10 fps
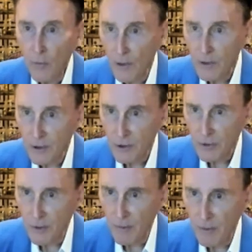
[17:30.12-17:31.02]

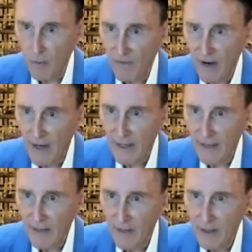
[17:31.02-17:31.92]
researchers report
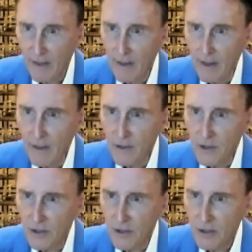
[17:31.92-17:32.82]
finding that
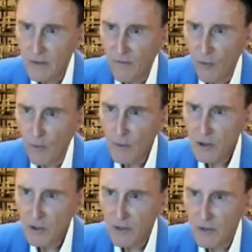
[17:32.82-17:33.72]
suggests former
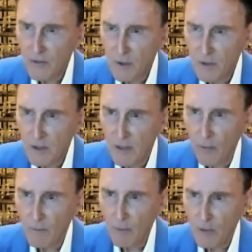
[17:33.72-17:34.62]
service personnel
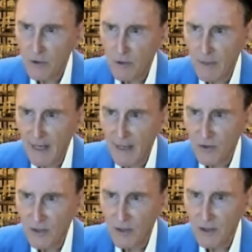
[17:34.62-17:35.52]
with post-traumatic
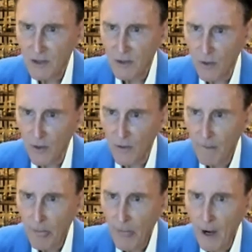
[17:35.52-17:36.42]
stress disorder
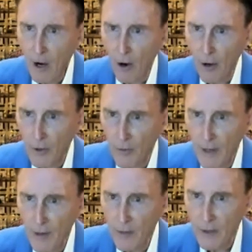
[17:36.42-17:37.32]
are at
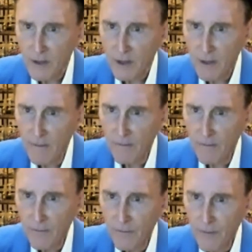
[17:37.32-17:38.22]
greater risk
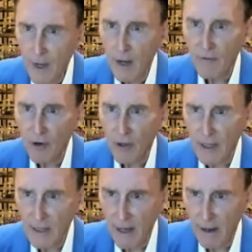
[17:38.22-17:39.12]
of
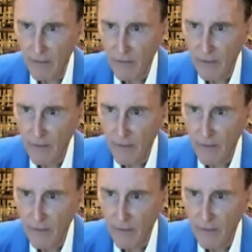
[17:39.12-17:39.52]
early death.